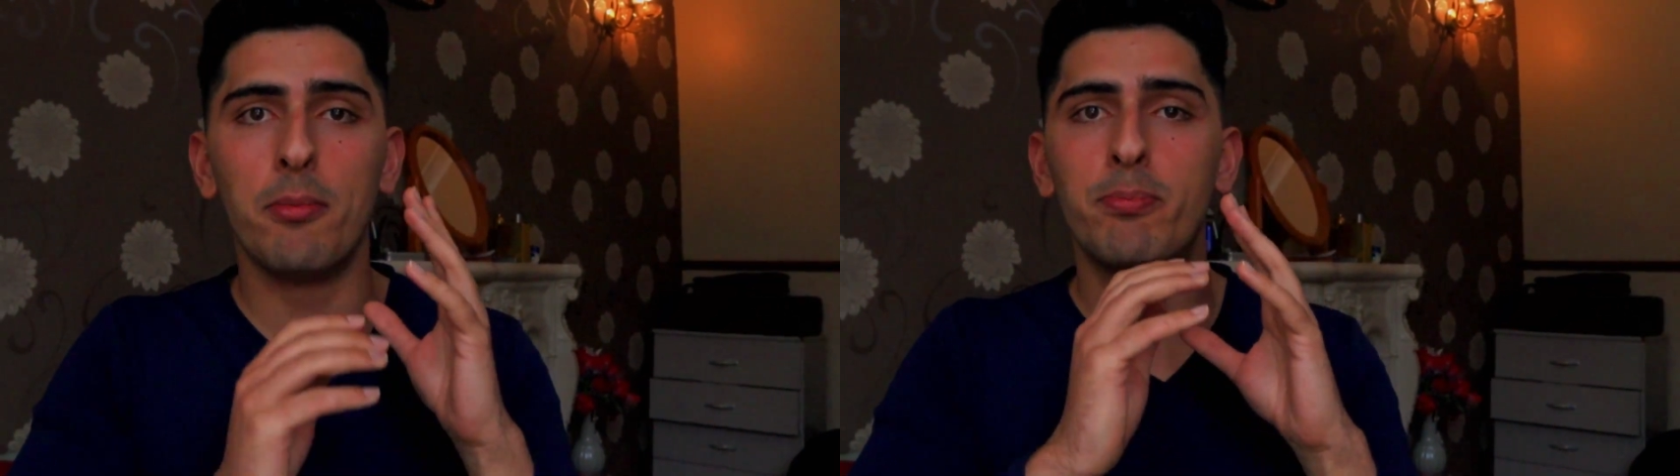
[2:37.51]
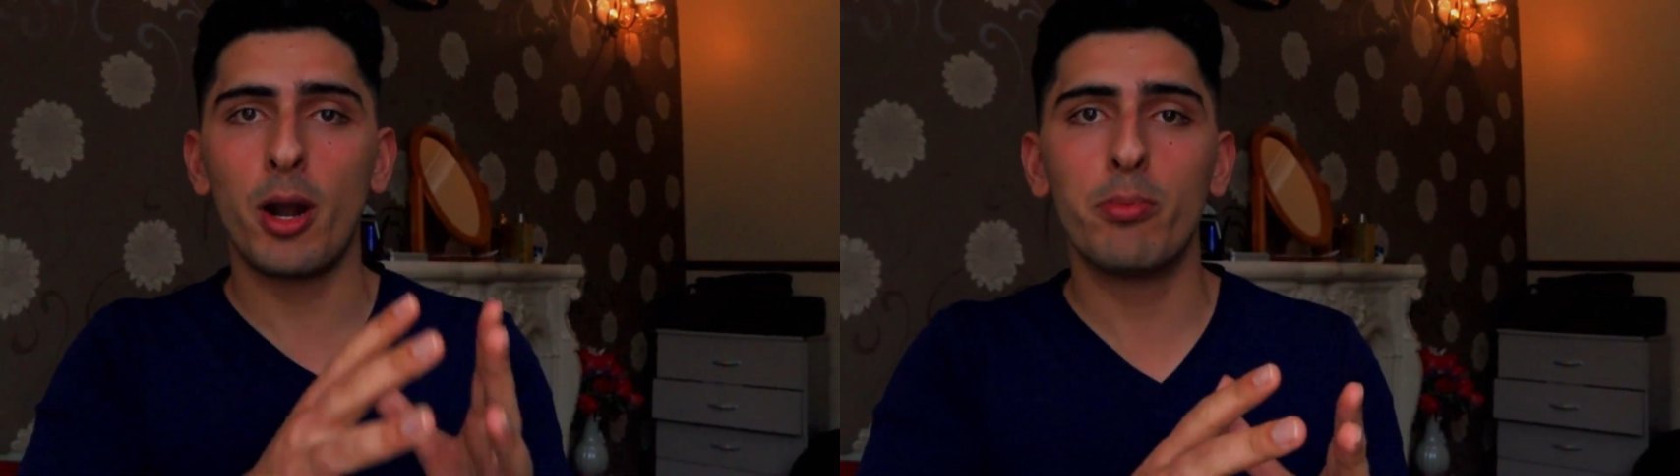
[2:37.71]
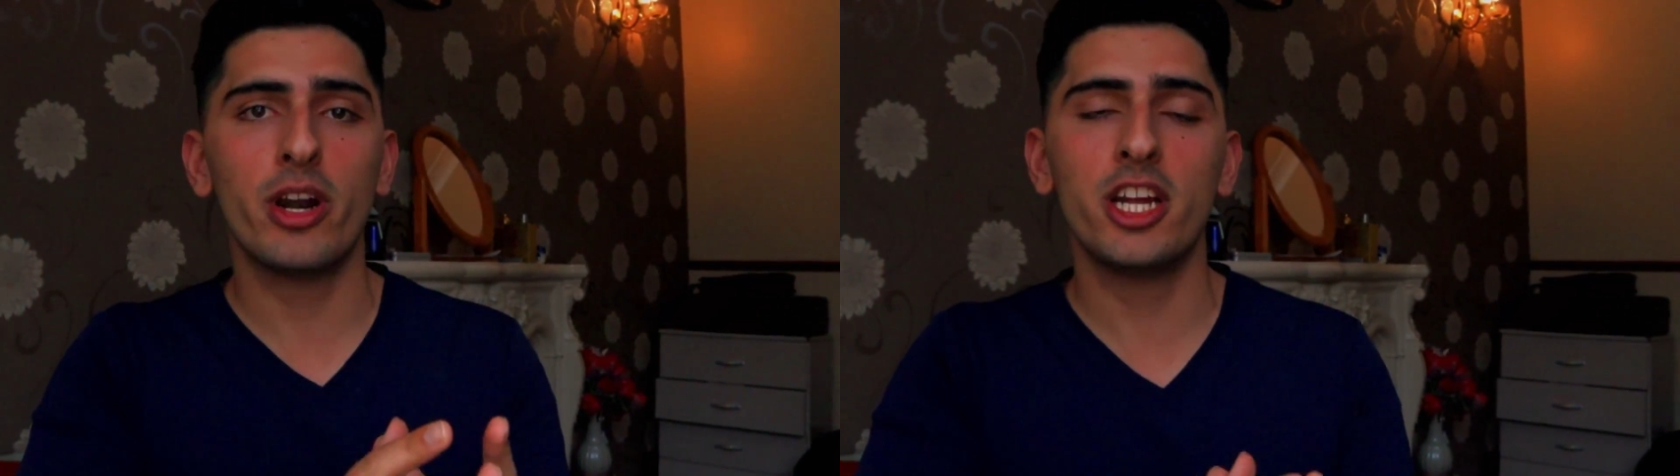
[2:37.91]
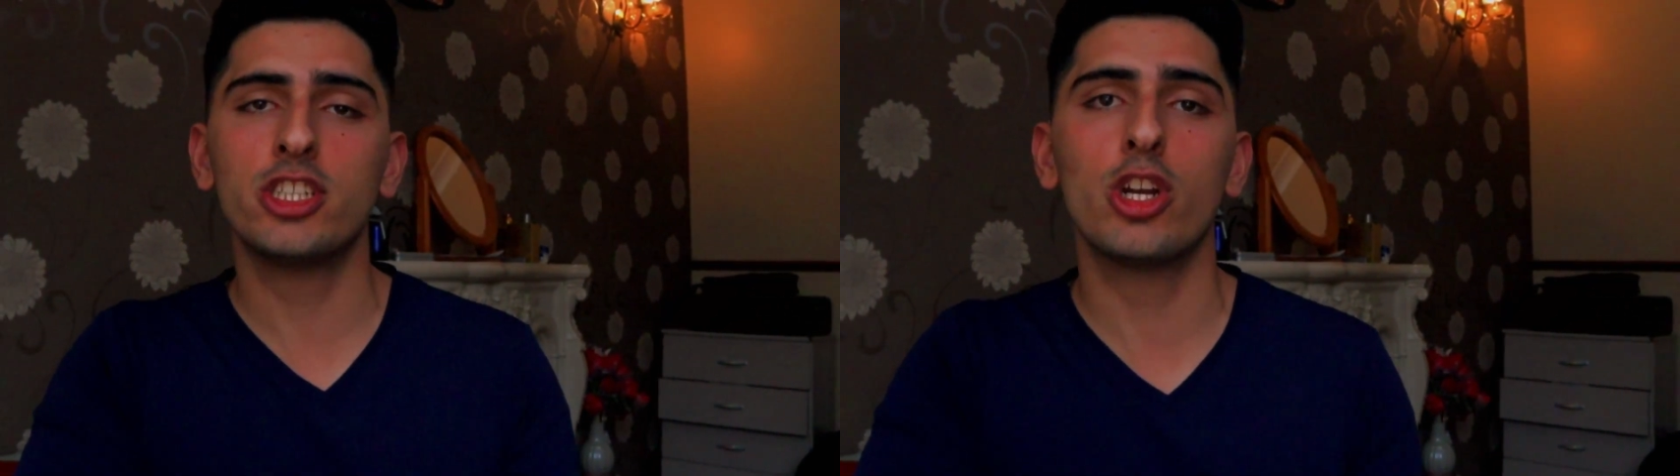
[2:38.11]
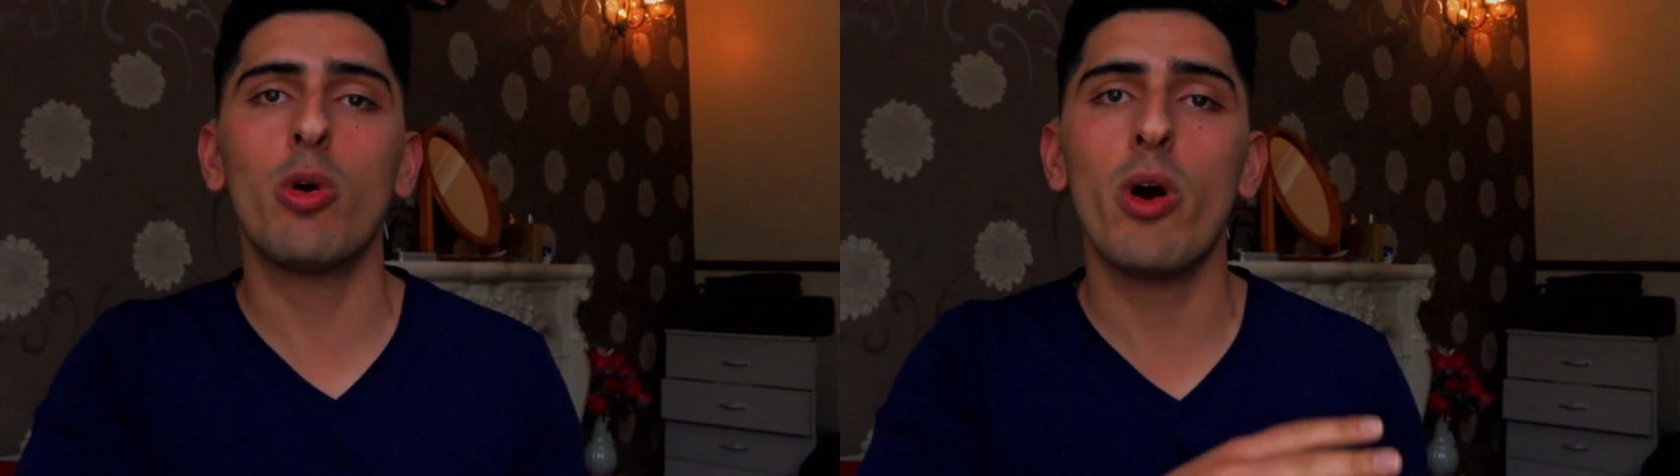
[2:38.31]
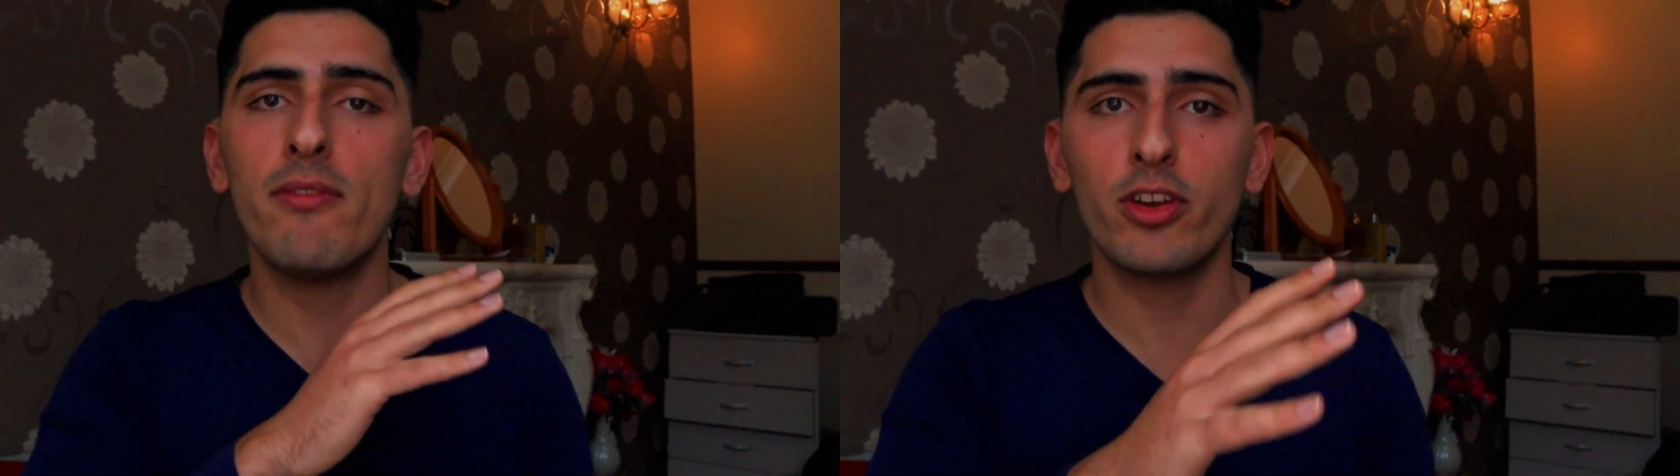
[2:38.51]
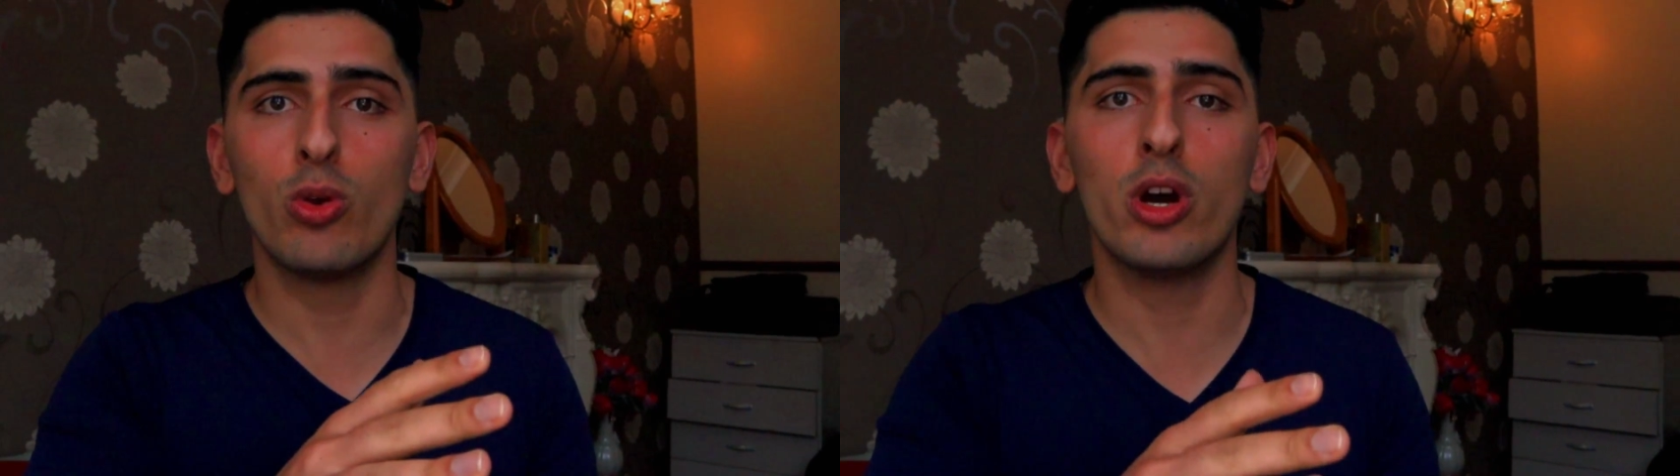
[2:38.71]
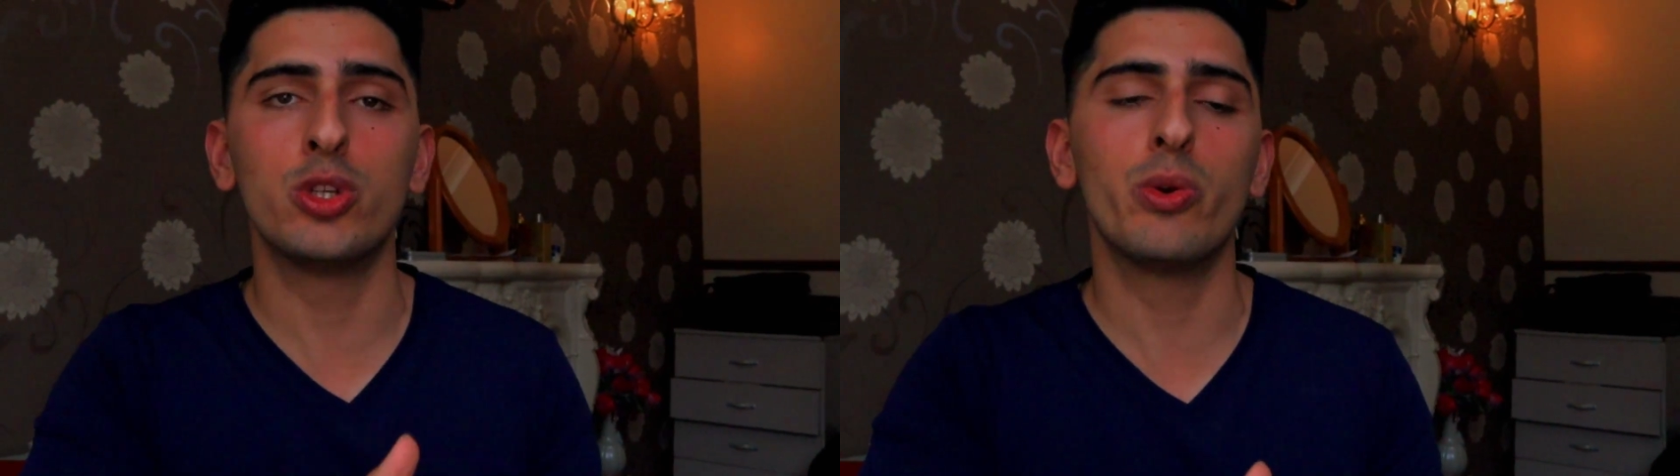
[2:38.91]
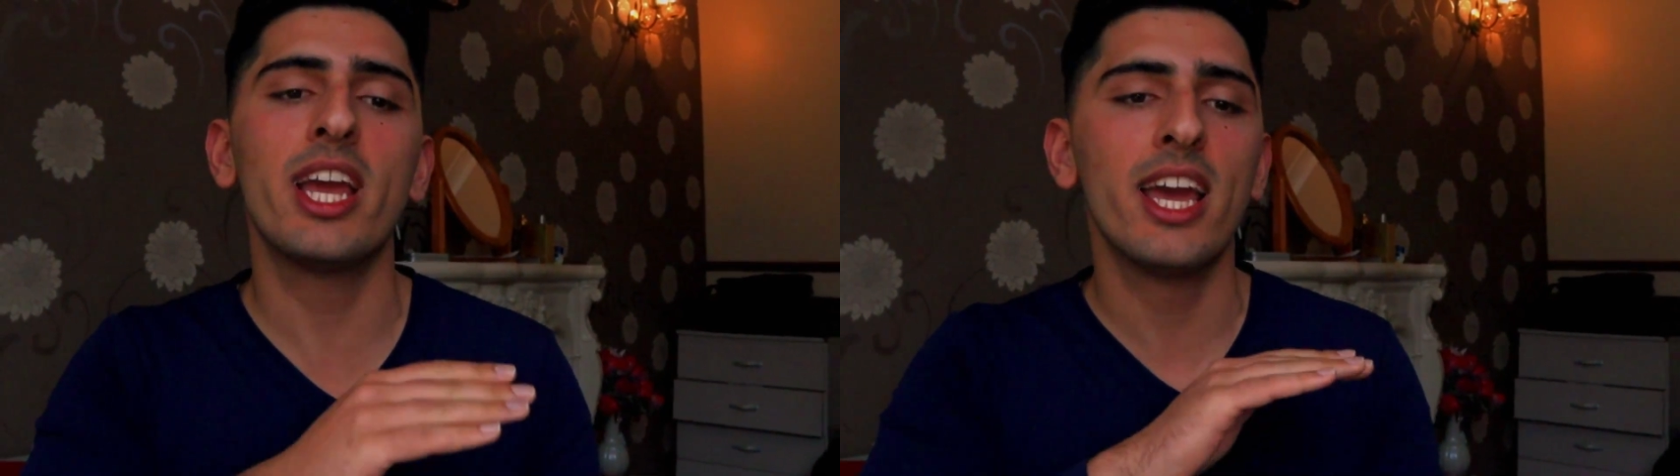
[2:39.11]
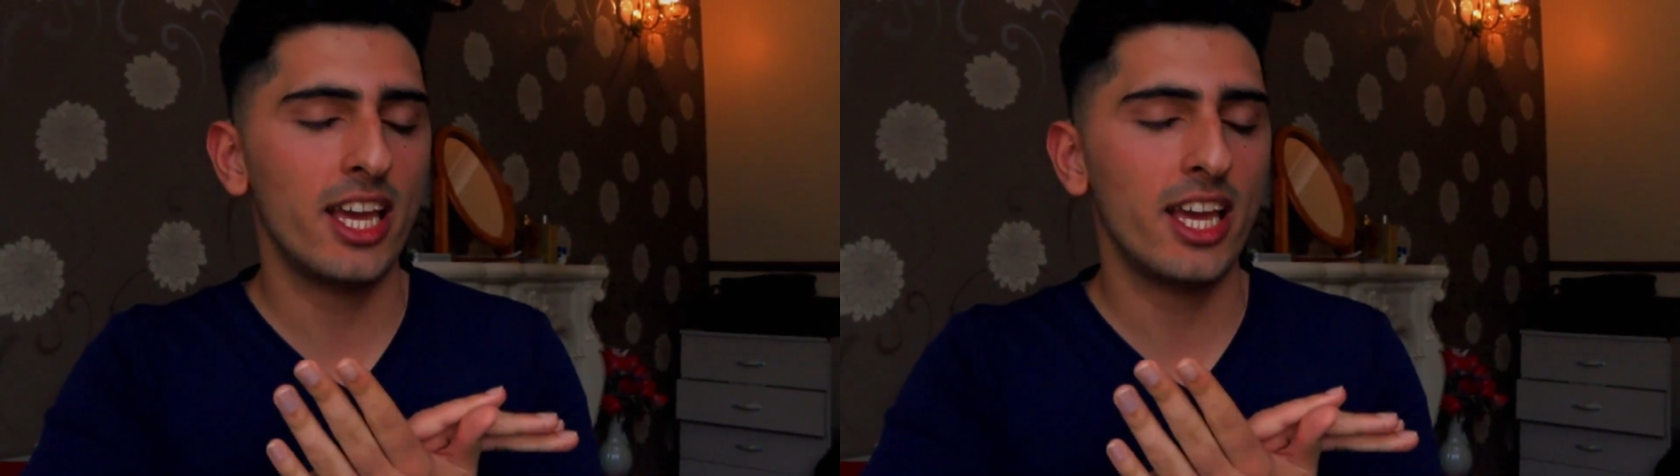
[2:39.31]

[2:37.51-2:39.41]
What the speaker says: preparation or whatever you are doing,